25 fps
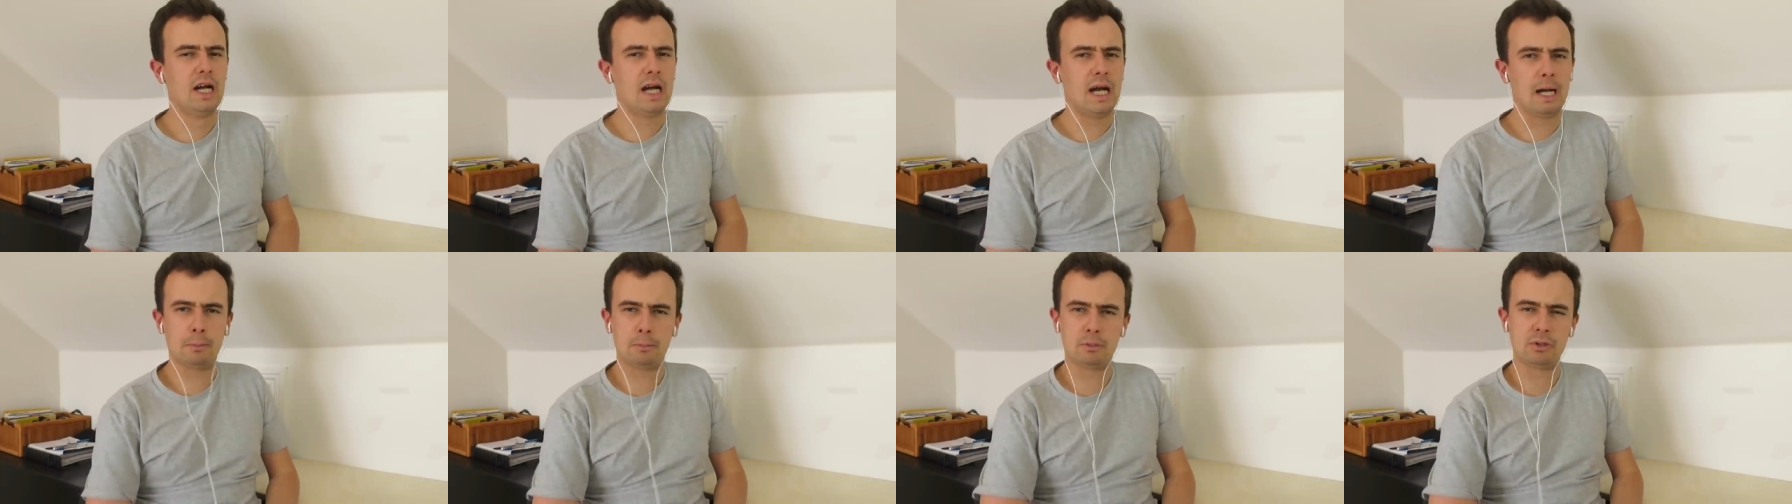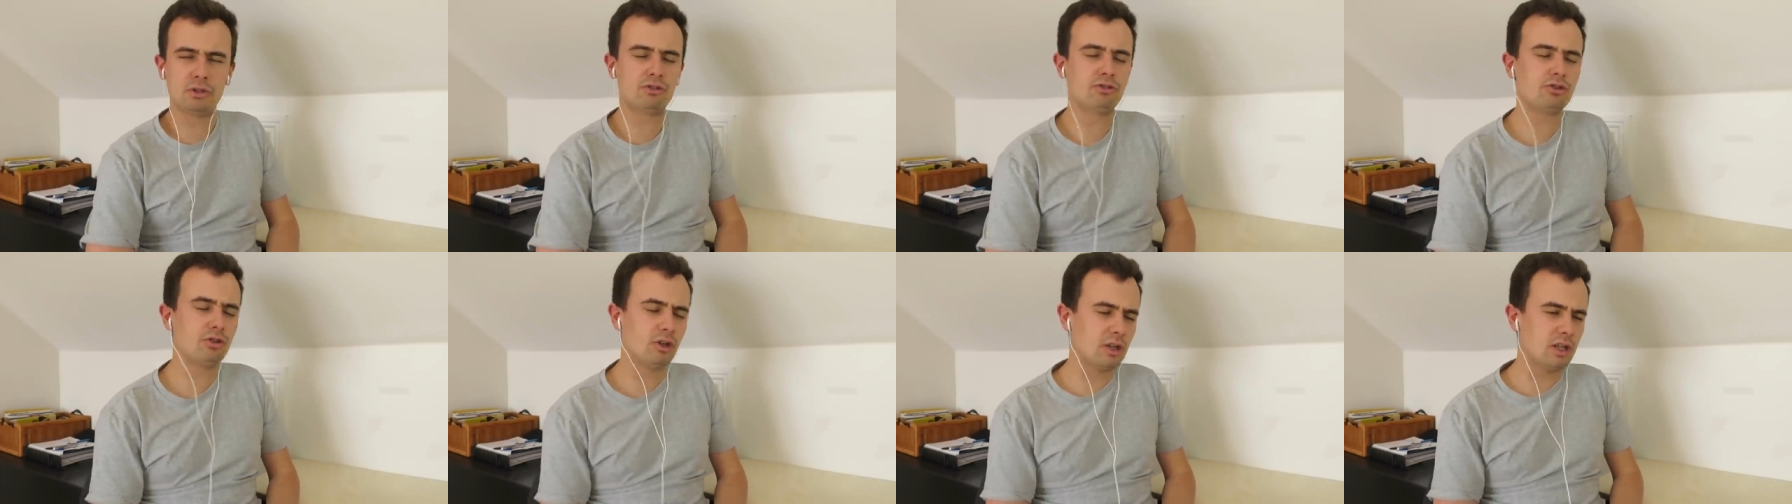But
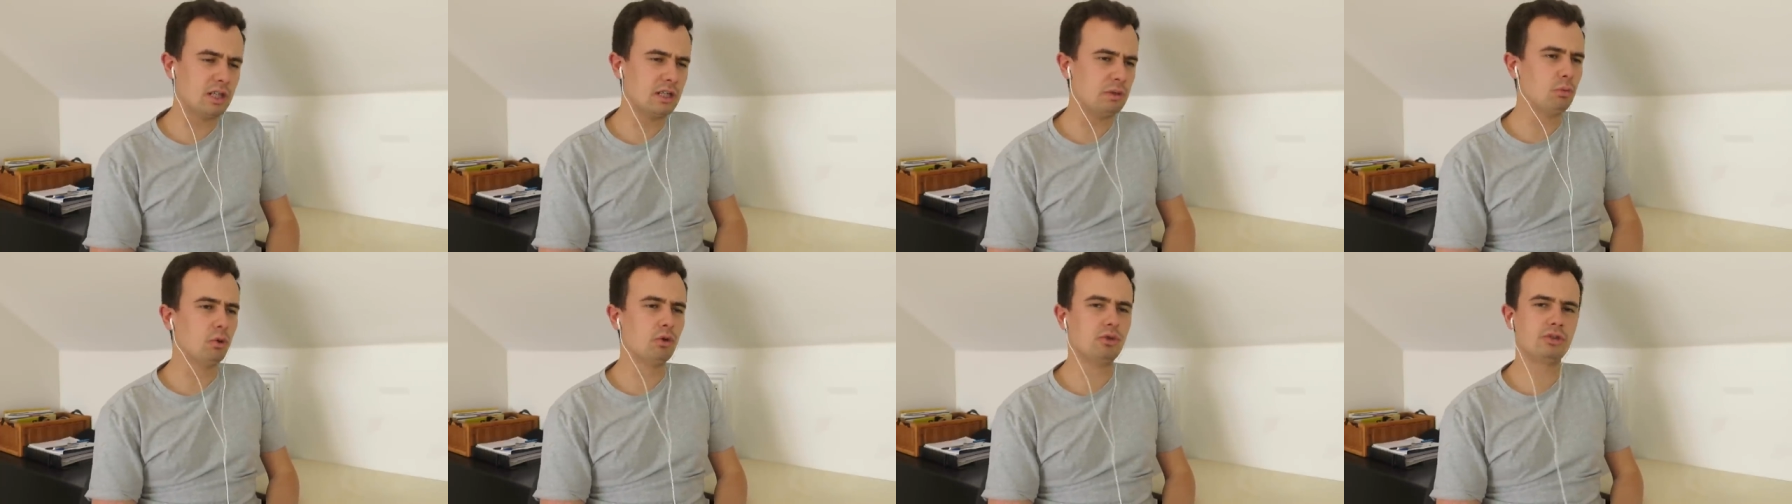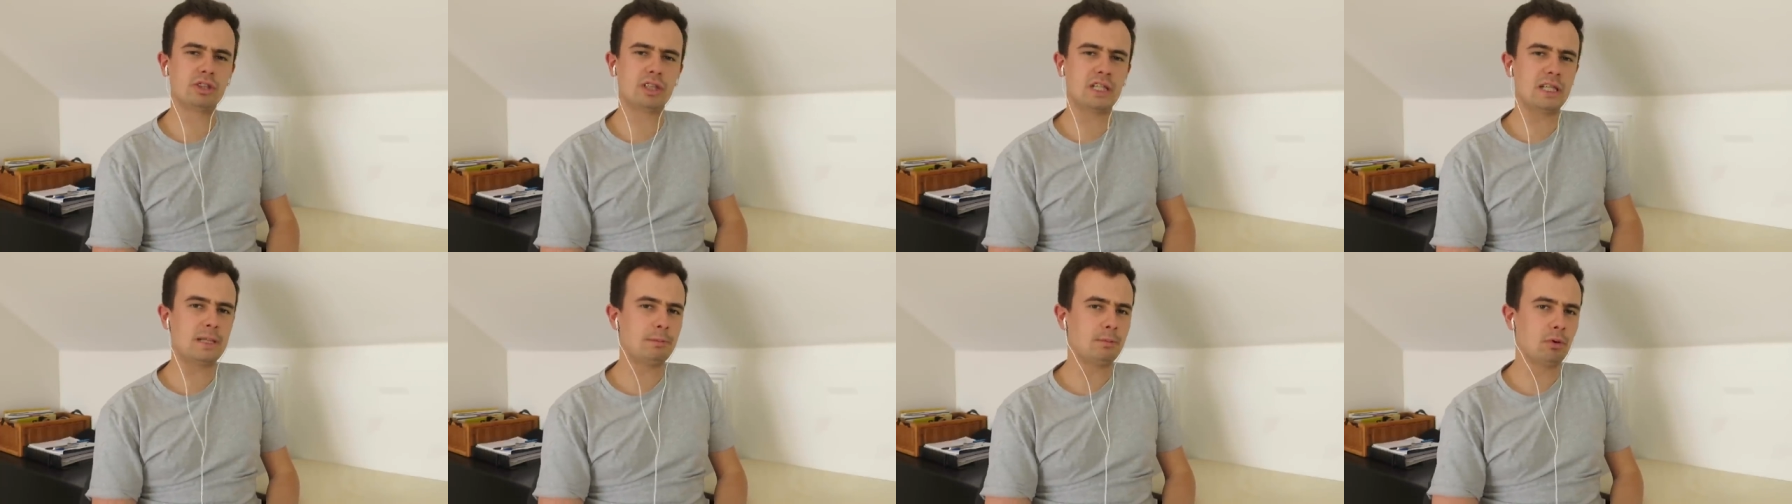he's certainly one
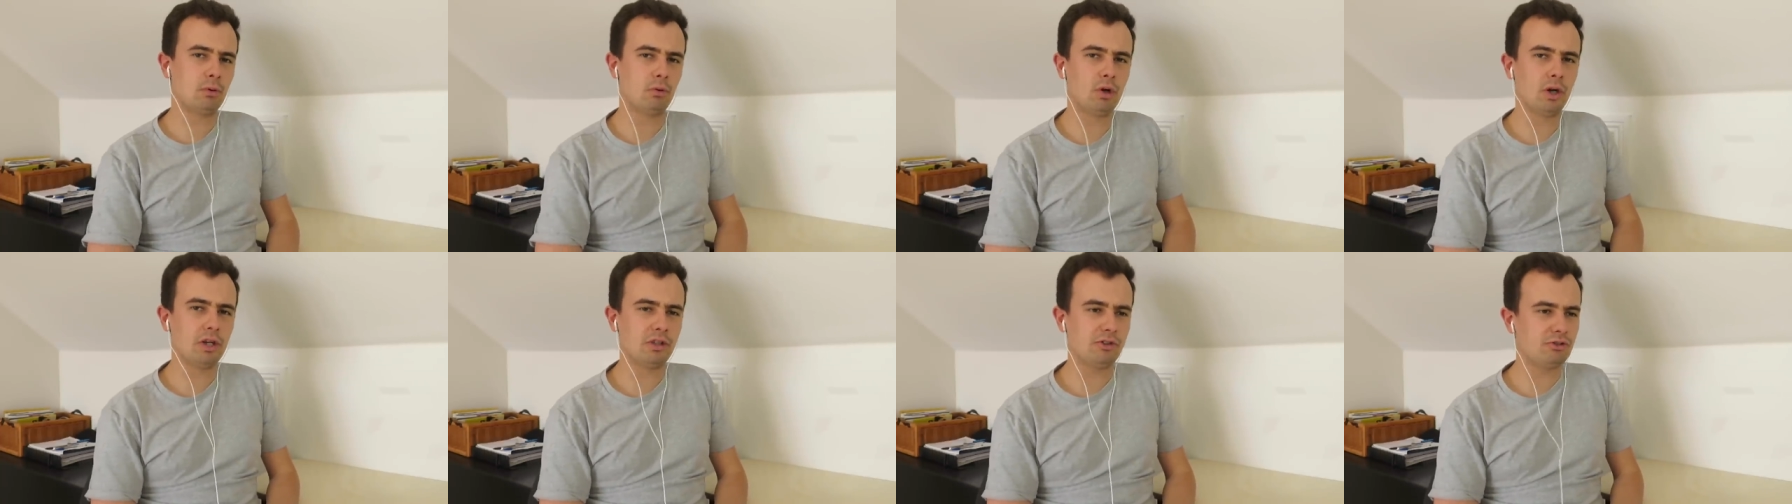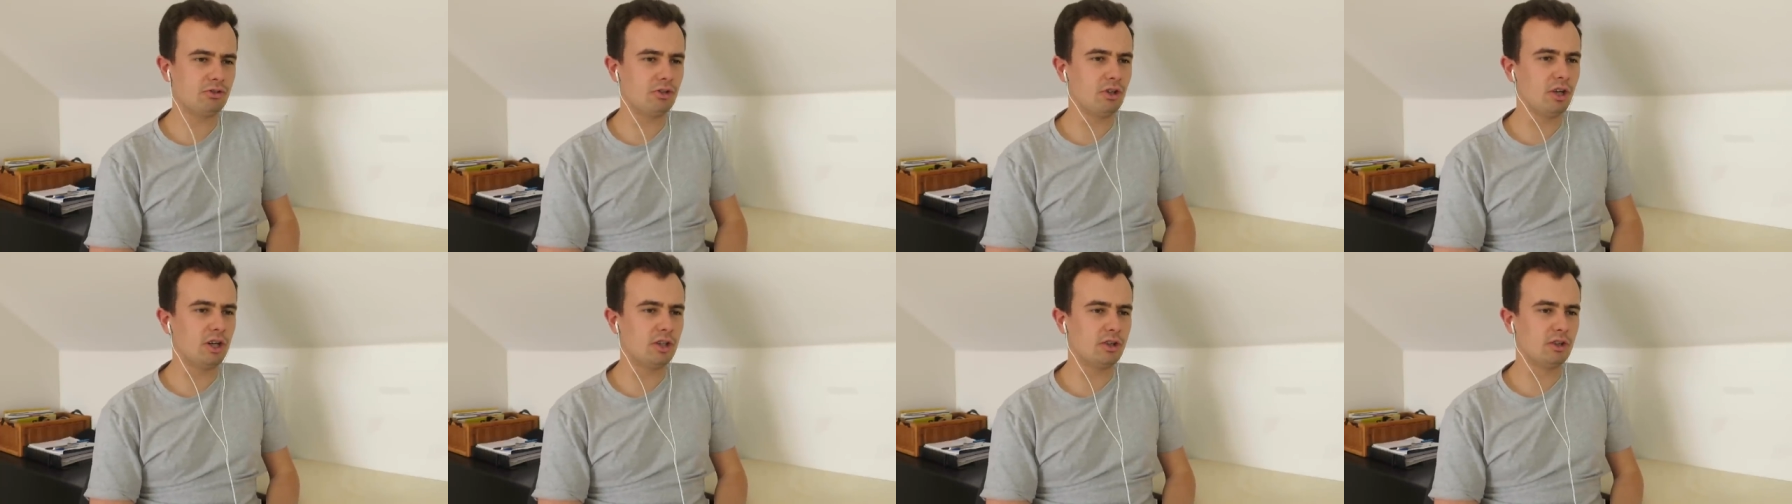to keep the right
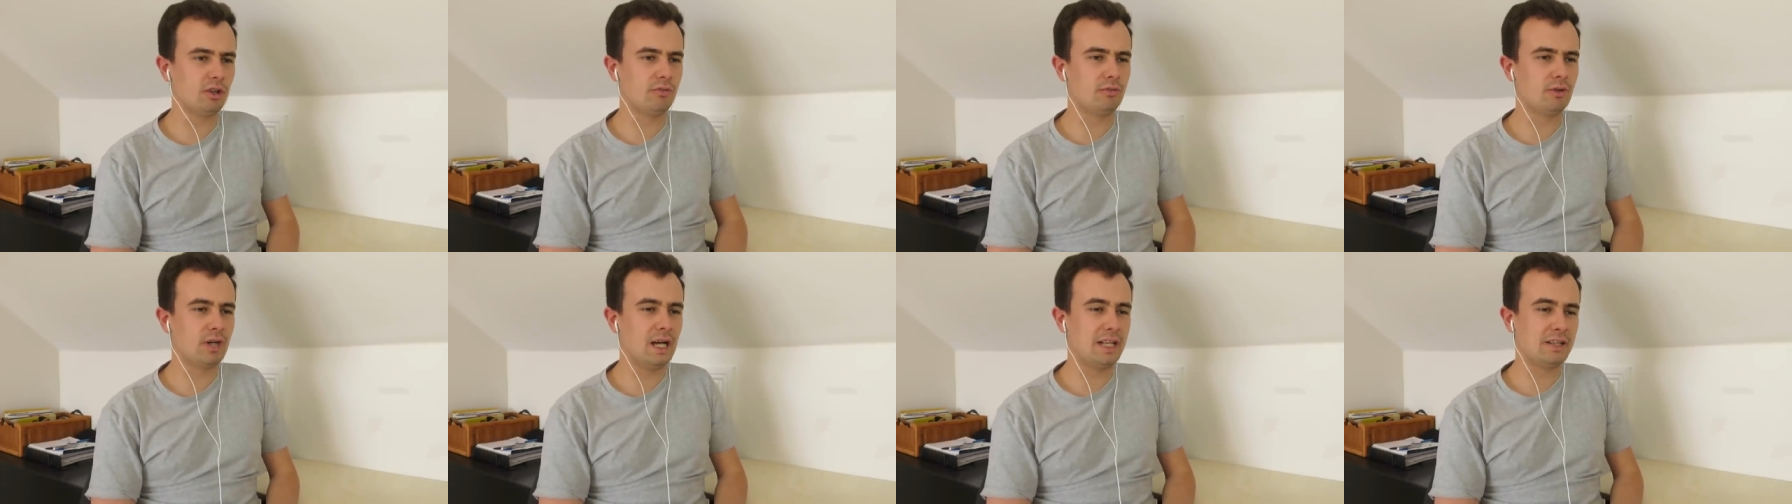side of.